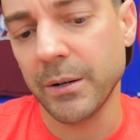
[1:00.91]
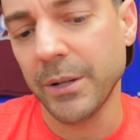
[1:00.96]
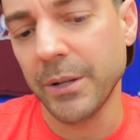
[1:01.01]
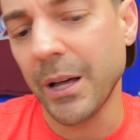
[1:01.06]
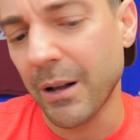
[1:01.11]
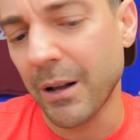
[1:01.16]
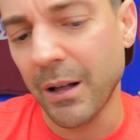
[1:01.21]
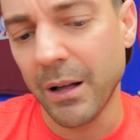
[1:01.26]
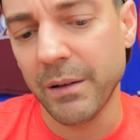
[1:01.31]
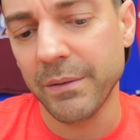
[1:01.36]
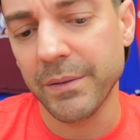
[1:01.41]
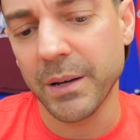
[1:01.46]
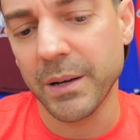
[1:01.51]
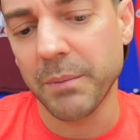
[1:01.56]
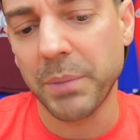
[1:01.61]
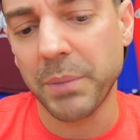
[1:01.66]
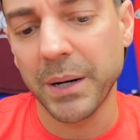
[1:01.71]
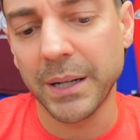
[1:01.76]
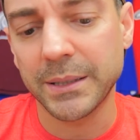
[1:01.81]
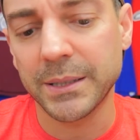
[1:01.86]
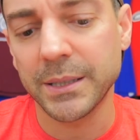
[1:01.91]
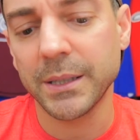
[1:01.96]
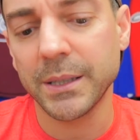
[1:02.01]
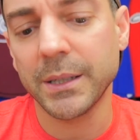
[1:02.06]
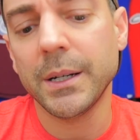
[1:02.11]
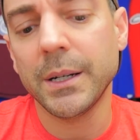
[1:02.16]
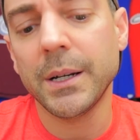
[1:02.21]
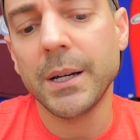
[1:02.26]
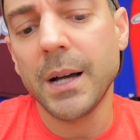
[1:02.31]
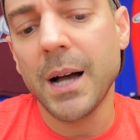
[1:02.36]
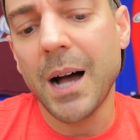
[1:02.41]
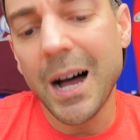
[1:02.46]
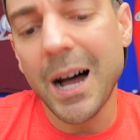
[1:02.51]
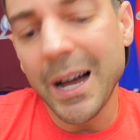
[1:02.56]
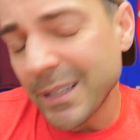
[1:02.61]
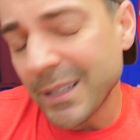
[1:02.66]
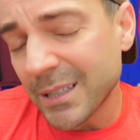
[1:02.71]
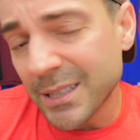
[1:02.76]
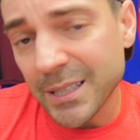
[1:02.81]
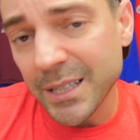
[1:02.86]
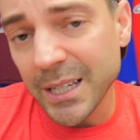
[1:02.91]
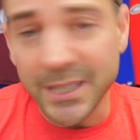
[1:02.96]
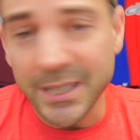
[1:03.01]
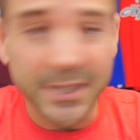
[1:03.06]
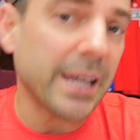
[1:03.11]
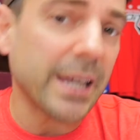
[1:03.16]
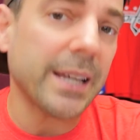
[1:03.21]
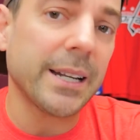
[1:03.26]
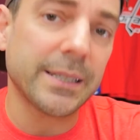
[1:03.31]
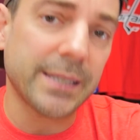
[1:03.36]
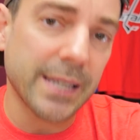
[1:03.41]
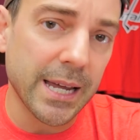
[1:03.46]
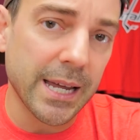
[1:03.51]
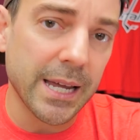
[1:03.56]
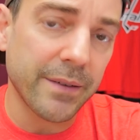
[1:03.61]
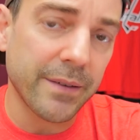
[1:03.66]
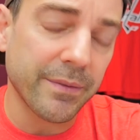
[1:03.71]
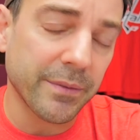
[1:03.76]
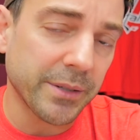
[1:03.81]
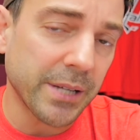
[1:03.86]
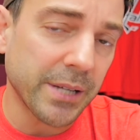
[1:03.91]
Not all of them, but Heintz is day-to-day from the